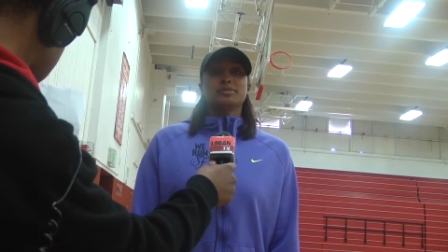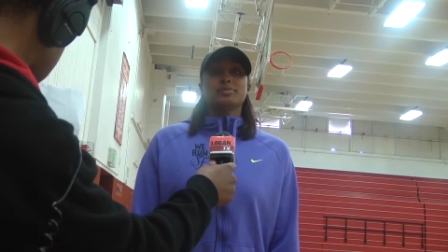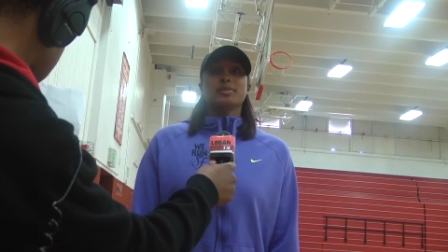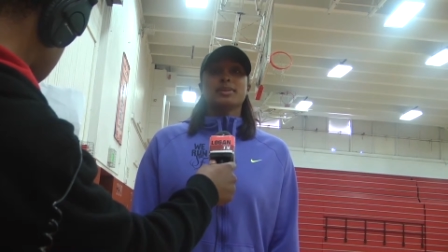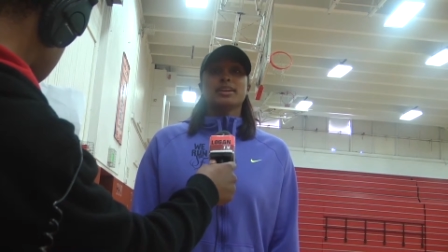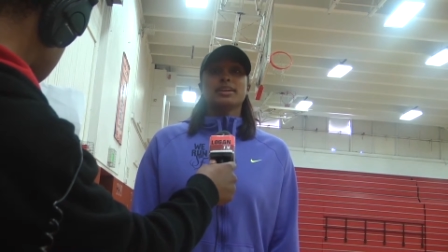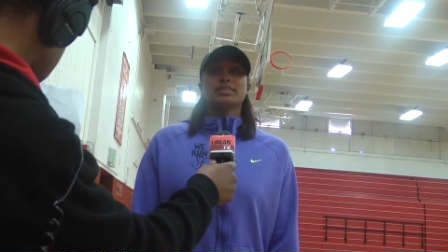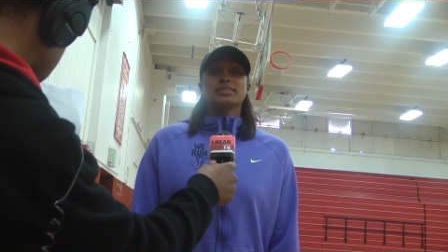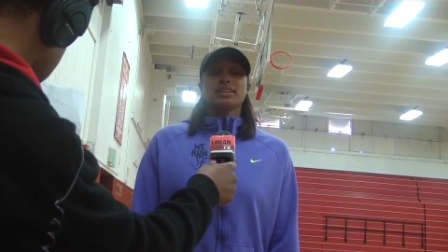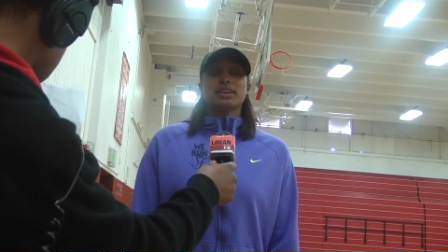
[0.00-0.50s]
just
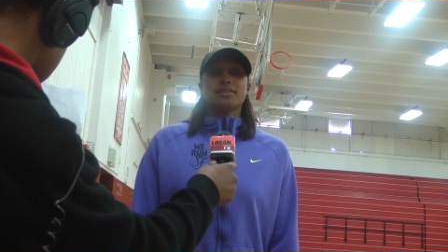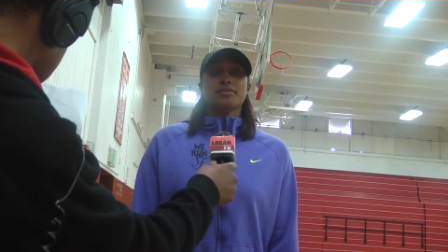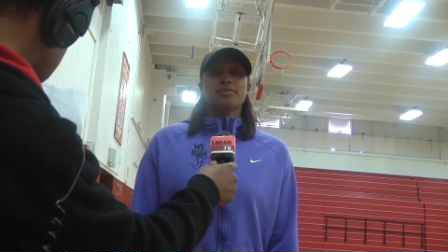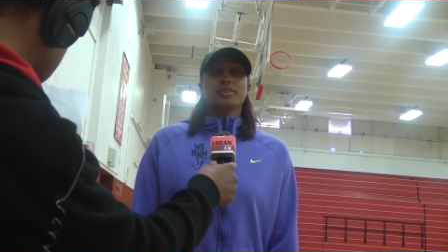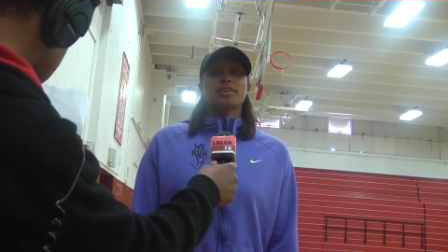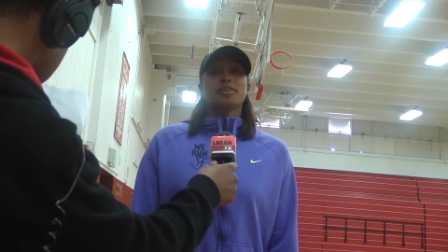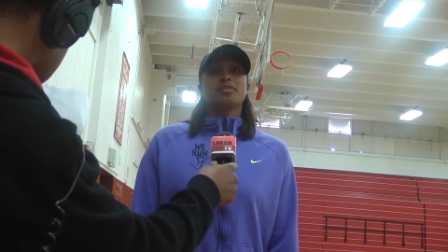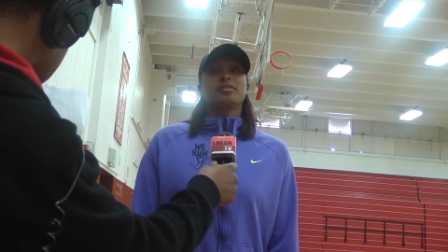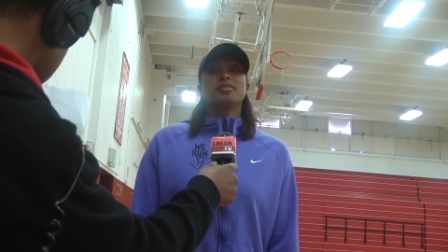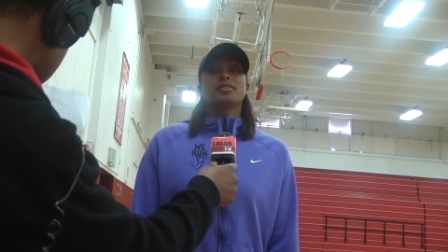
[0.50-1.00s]
playing tough
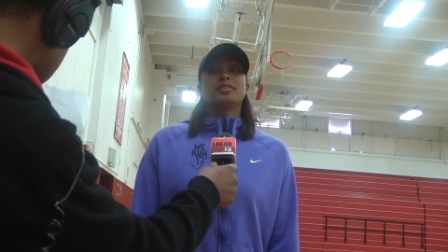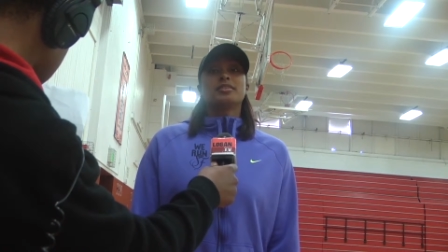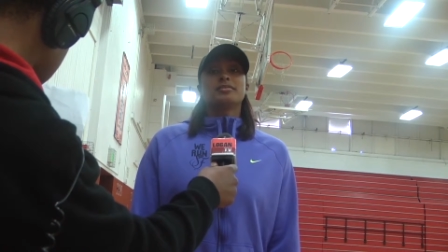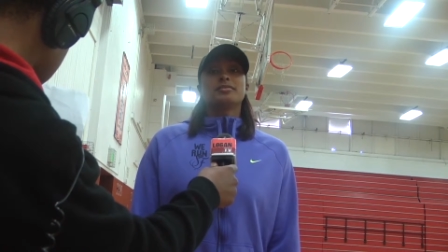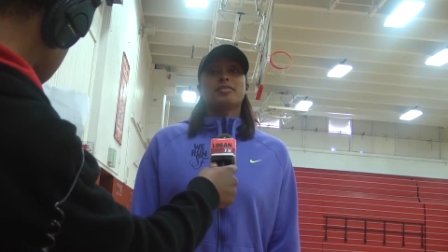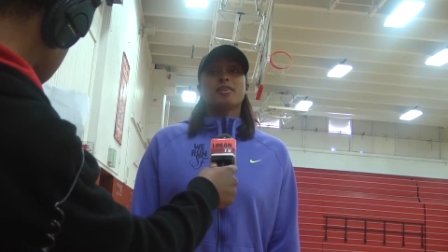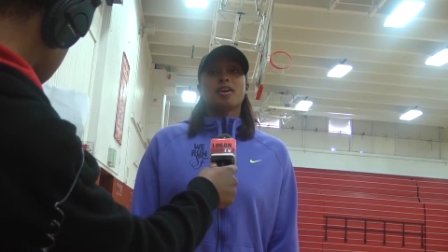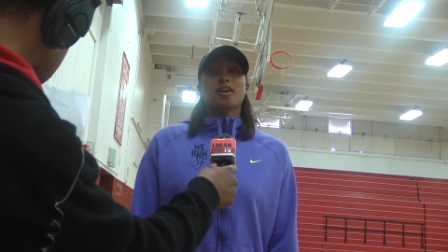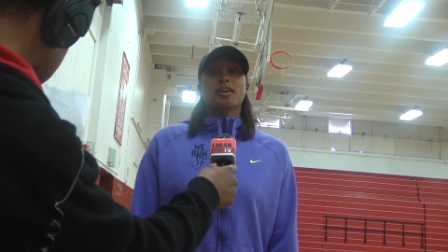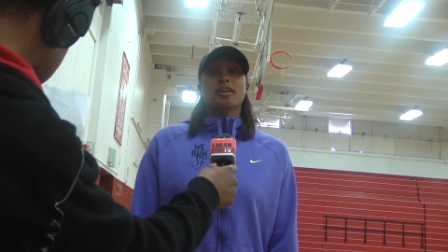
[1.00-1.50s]
and
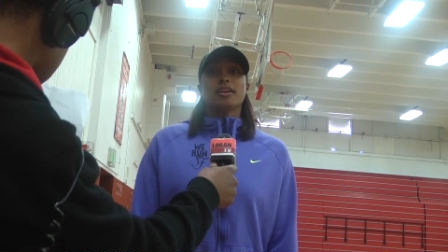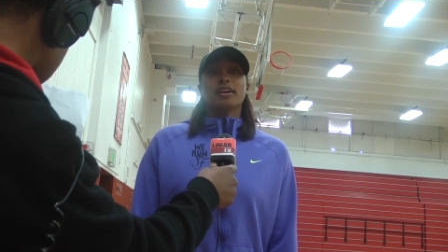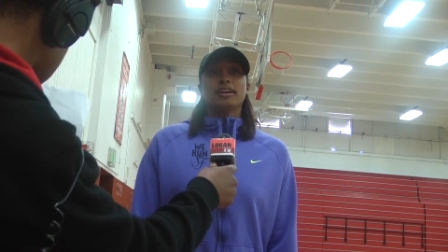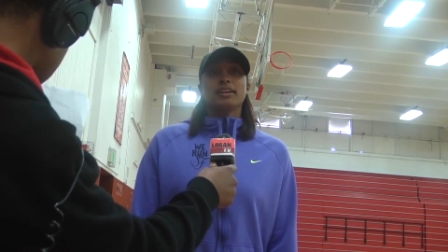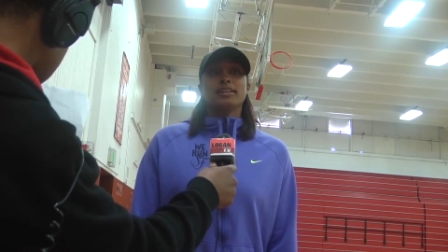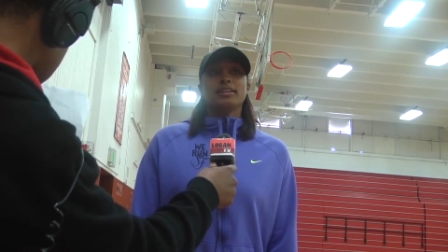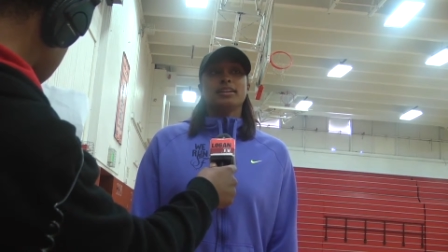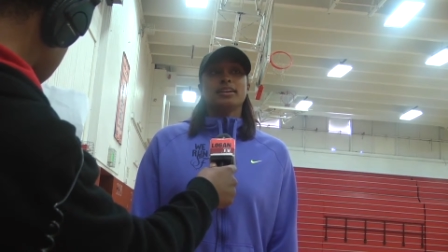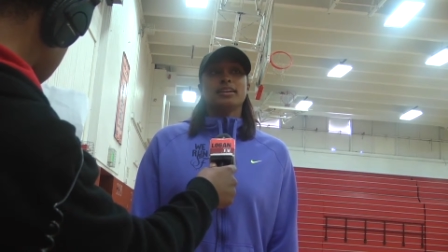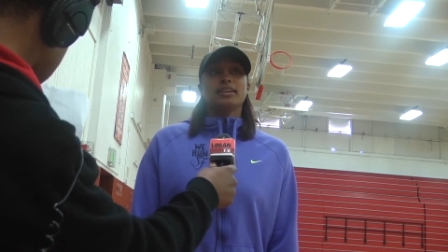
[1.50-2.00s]
going far
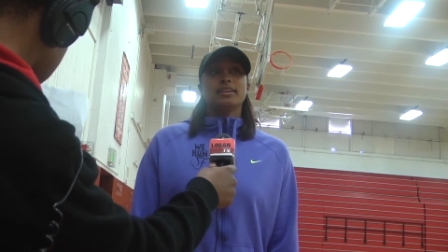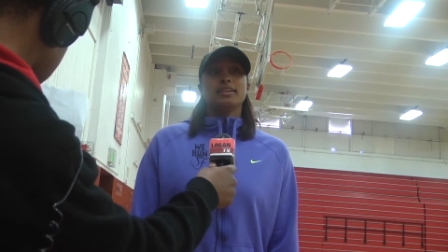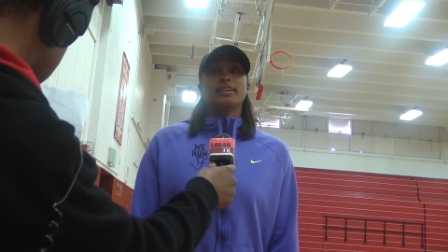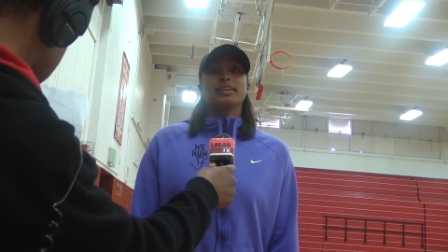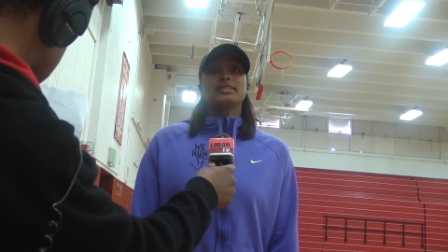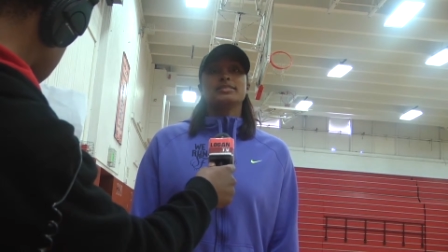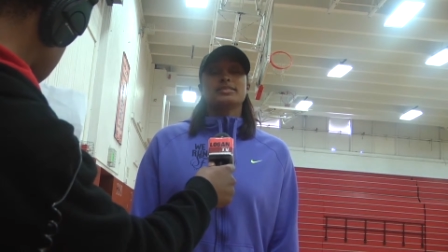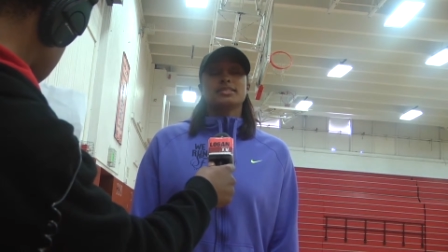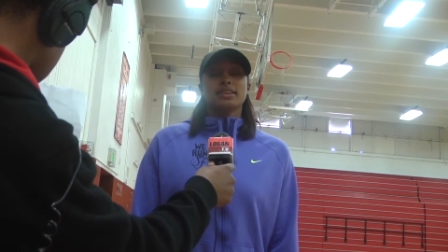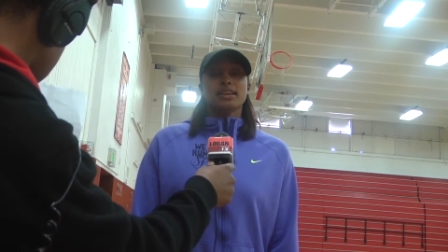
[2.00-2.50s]
in
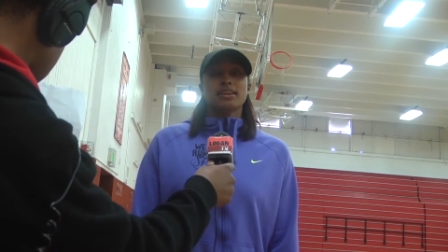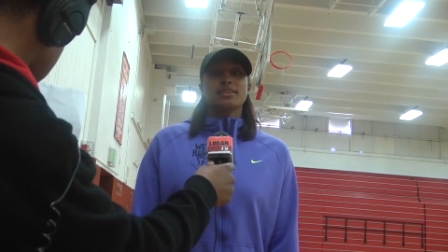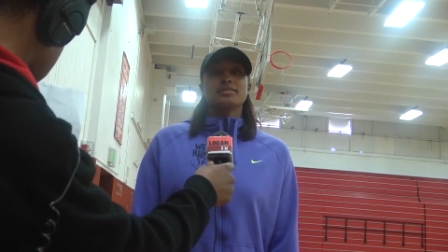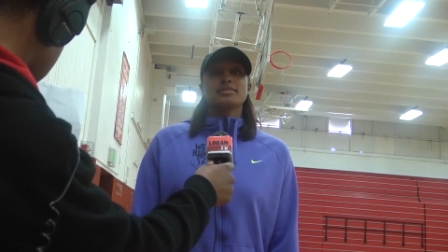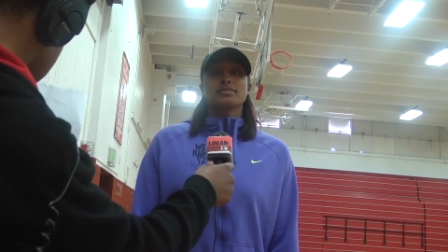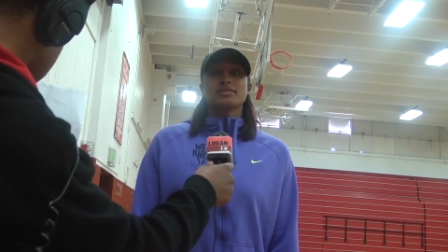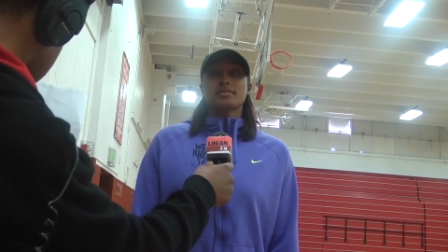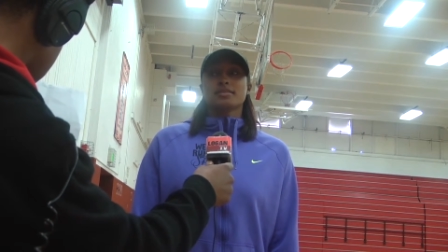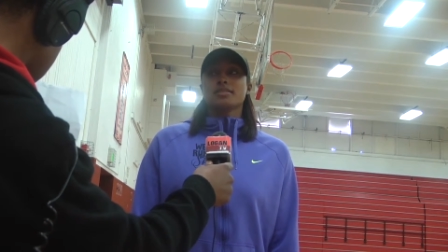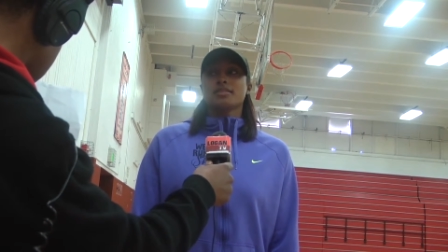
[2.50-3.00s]
uh, NCS.